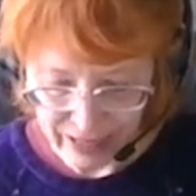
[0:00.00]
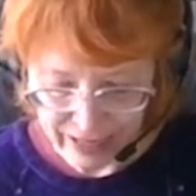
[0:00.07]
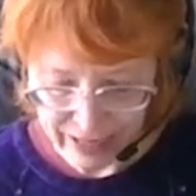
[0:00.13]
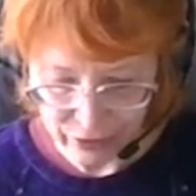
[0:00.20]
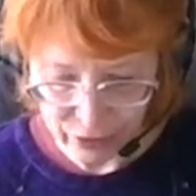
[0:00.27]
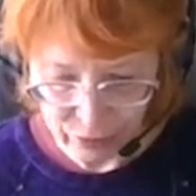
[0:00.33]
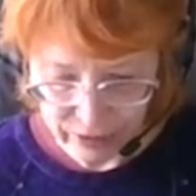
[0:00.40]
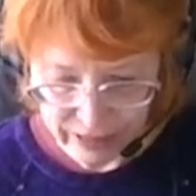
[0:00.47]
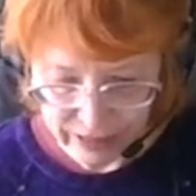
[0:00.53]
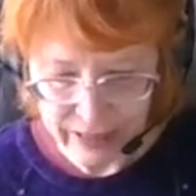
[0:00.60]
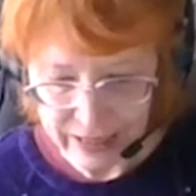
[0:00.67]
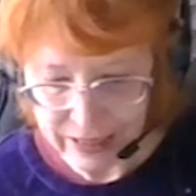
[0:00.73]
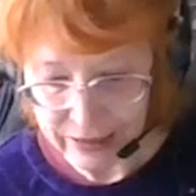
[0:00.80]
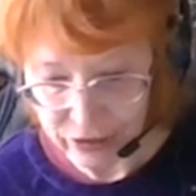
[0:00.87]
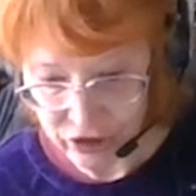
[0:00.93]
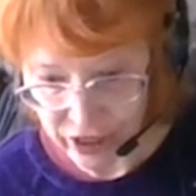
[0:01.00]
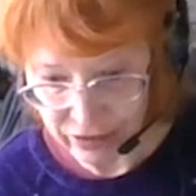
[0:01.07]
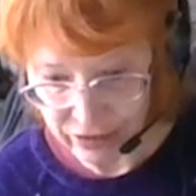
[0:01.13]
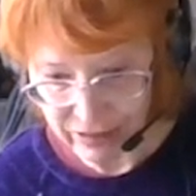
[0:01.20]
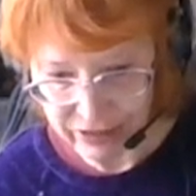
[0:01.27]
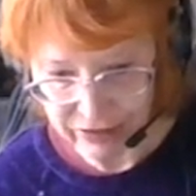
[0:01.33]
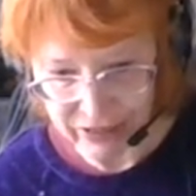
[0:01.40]
how do we
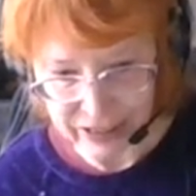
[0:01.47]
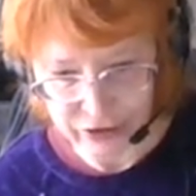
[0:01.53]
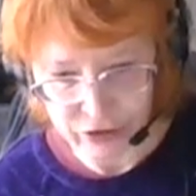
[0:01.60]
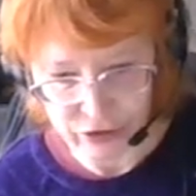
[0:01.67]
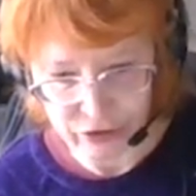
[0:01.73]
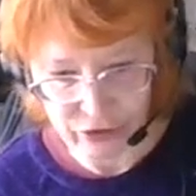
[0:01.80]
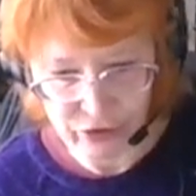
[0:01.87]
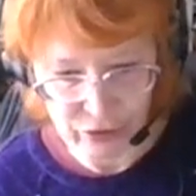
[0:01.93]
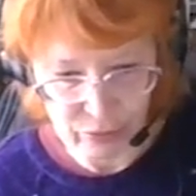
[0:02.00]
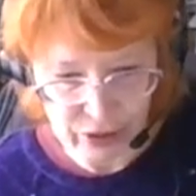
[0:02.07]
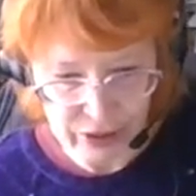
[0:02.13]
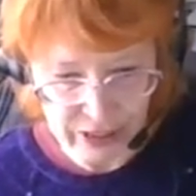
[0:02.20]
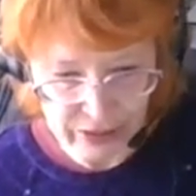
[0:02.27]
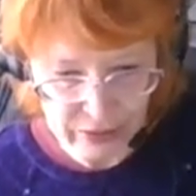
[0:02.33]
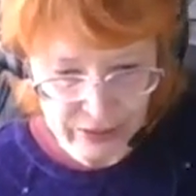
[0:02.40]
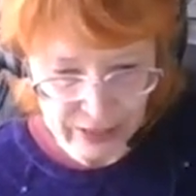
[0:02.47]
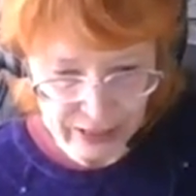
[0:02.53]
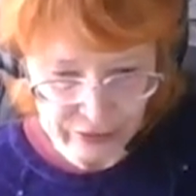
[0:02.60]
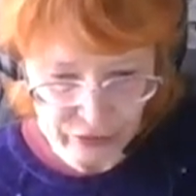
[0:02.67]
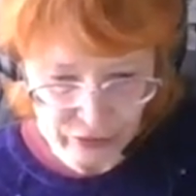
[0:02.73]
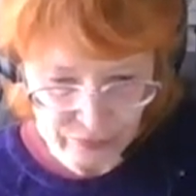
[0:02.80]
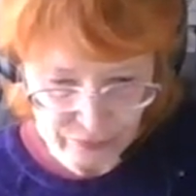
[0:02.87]
generate agency within
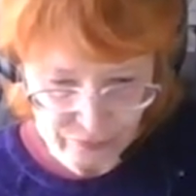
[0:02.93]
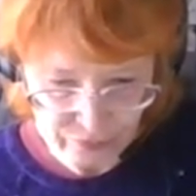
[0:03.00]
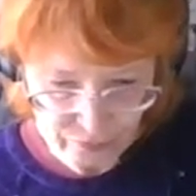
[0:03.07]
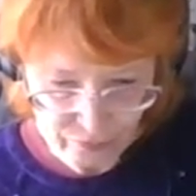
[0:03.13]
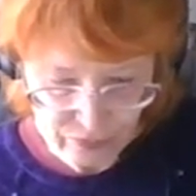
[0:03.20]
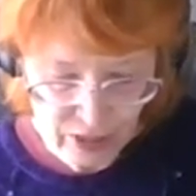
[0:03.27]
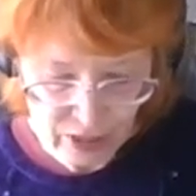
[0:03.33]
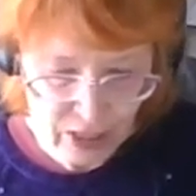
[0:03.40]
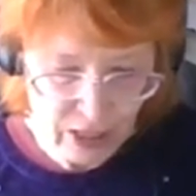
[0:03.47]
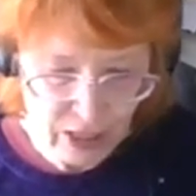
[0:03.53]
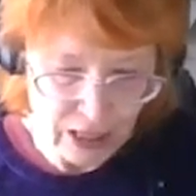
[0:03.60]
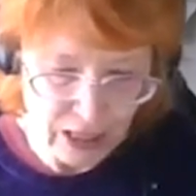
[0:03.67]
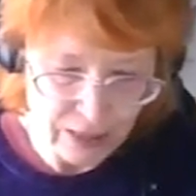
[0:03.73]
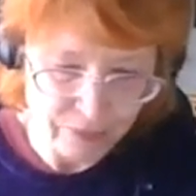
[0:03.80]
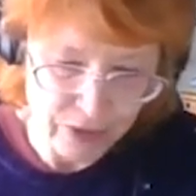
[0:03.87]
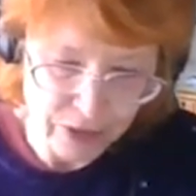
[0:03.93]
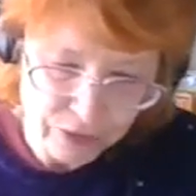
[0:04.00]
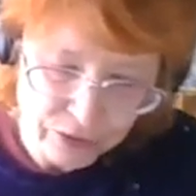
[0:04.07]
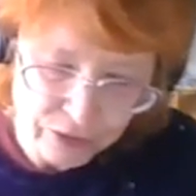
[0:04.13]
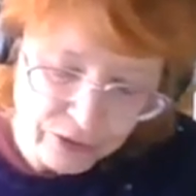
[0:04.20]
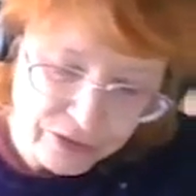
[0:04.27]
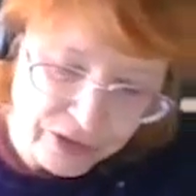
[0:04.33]
that? Another